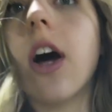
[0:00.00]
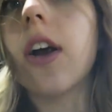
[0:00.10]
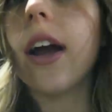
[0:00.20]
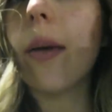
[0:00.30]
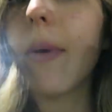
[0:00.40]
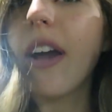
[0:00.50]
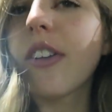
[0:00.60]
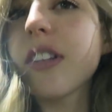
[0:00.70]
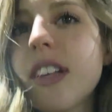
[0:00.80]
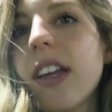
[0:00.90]
Alright, my
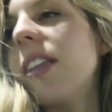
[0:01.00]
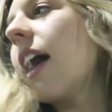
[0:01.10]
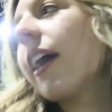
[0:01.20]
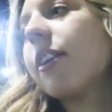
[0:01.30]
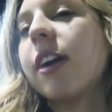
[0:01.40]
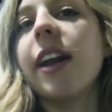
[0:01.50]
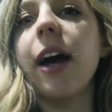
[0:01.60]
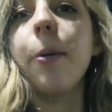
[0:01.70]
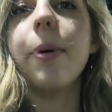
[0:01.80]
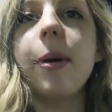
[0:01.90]
hair looks like a lion right
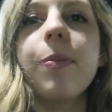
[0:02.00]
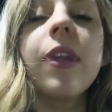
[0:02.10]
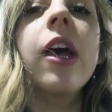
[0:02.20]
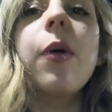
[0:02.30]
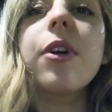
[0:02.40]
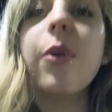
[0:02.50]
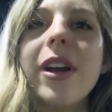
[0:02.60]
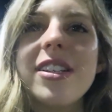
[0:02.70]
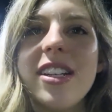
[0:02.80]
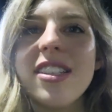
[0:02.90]
now, but we're
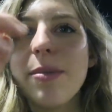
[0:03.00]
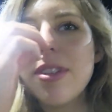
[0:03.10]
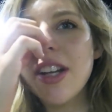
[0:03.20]
going to eat some